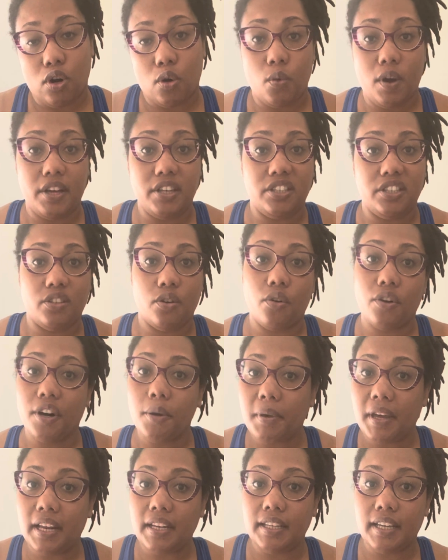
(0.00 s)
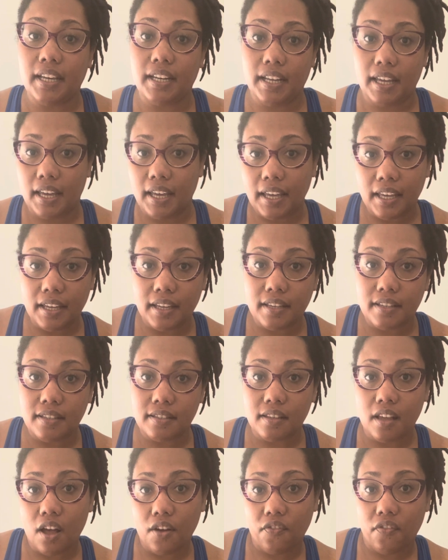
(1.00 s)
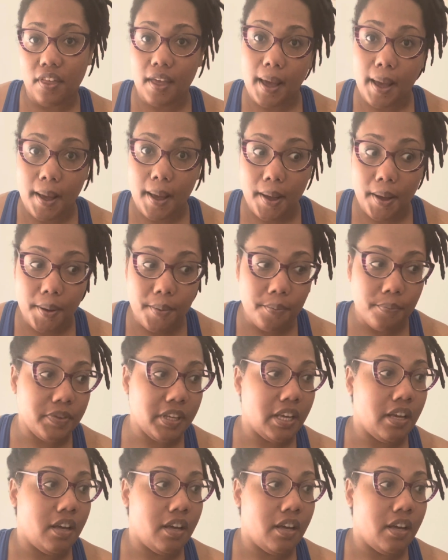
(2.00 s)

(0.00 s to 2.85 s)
what your opinion is of them.